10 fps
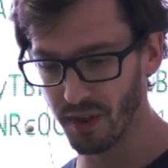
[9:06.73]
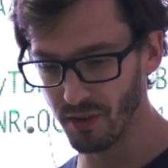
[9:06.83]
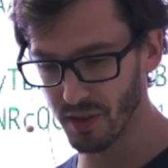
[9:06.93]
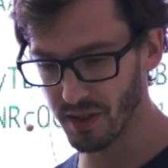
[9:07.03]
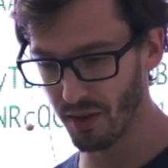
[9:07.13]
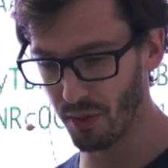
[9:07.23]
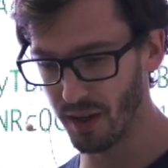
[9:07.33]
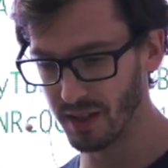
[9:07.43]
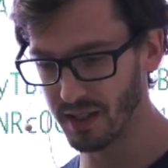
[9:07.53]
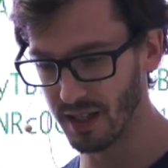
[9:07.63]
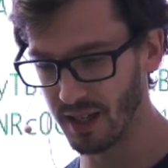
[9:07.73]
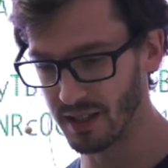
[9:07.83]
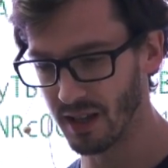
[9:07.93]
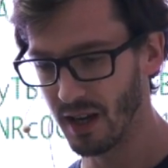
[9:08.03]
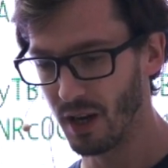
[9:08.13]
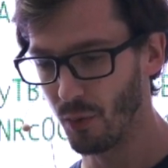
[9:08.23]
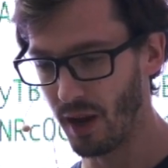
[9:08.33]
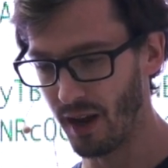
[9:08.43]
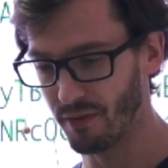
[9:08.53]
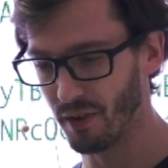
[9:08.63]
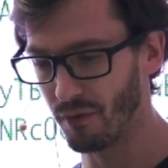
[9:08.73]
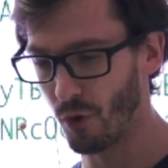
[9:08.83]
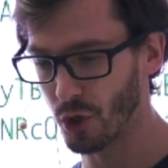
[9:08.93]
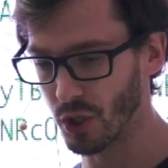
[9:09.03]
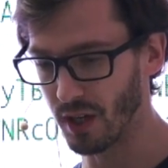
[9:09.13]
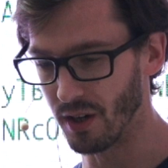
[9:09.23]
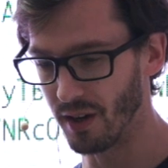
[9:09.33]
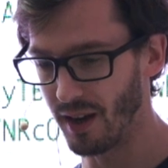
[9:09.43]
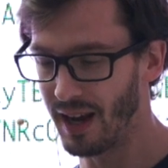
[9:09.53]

the interesting things is we have a version here.